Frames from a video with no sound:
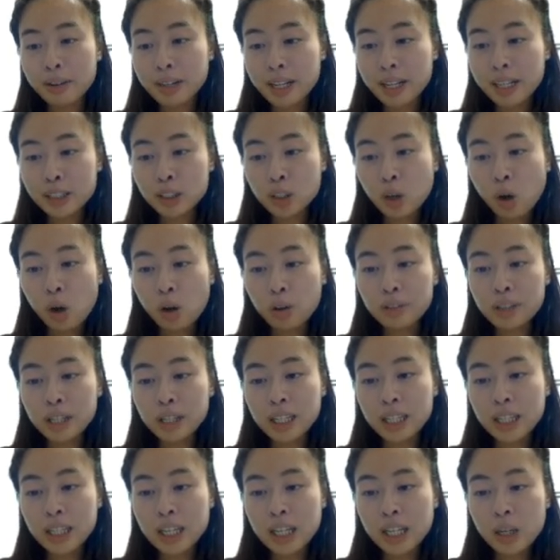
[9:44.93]
about is called
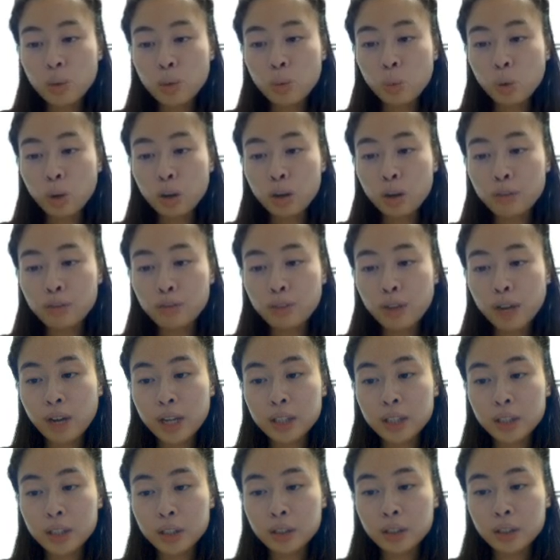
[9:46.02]
the keyword
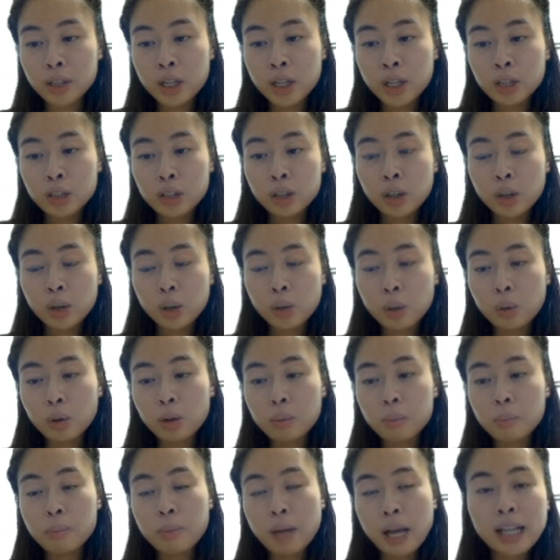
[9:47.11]
finder. So
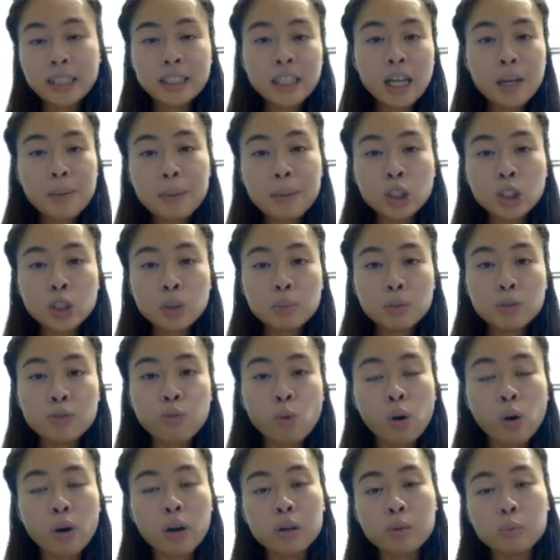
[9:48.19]
as I mentioned
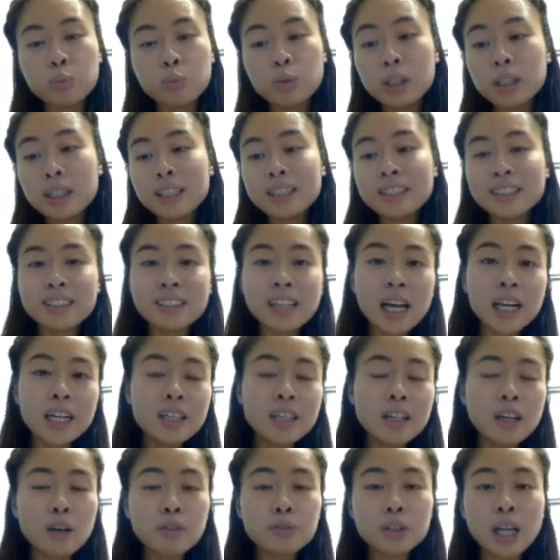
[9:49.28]
before, really it's not
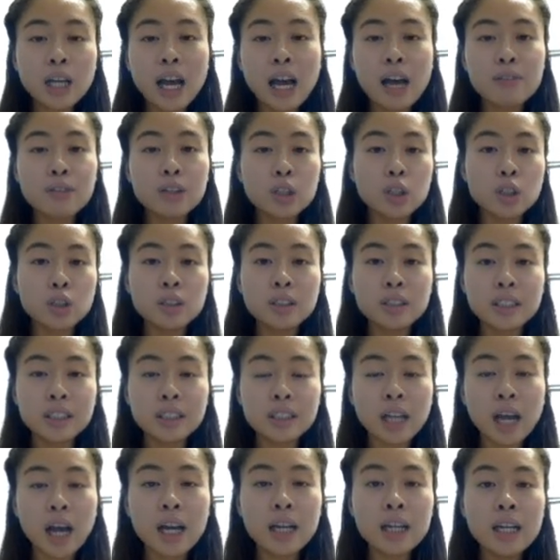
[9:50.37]
enough to have a good
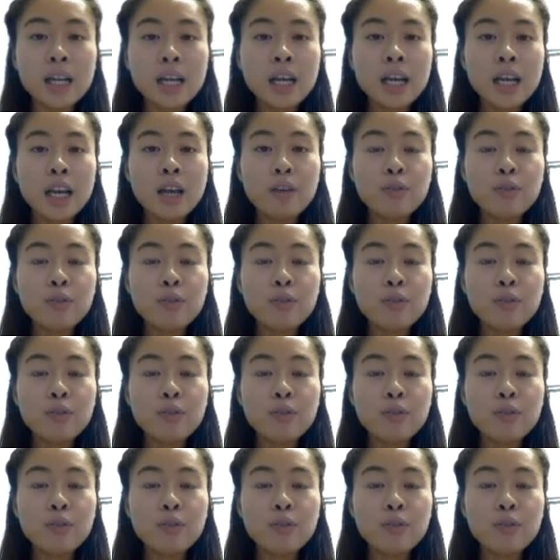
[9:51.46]
design.